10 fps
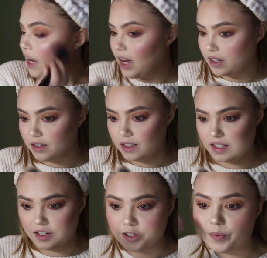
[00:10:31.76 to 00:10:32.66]
Anna
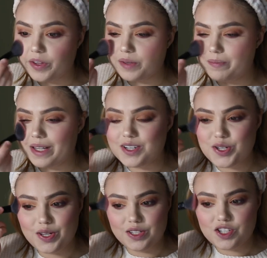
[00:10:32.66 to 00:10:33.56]
and her like
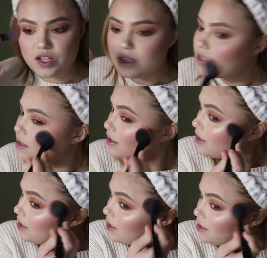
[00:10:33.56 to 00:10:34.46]
blushing cheeks.
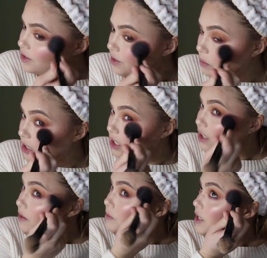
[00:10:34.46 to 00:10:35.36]
So bringing
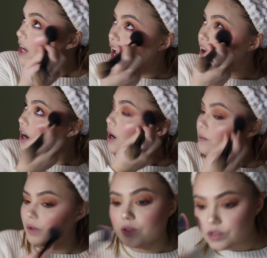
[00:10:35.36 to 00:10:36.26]
it pretty high
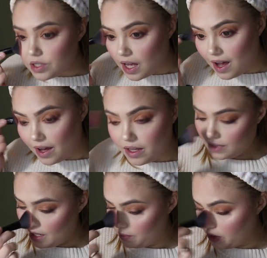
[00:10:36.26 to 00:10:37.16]
up, close to the eye,
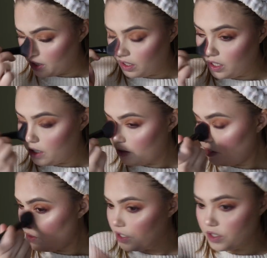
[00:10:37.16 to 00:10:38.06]
and putting a
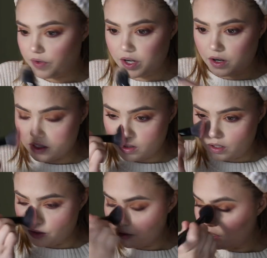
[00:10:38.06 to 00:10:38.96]
little, just right across the
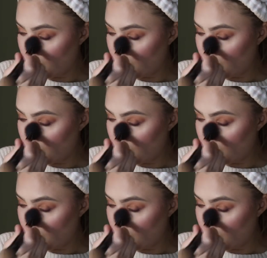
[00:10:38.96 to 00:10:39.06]
nose.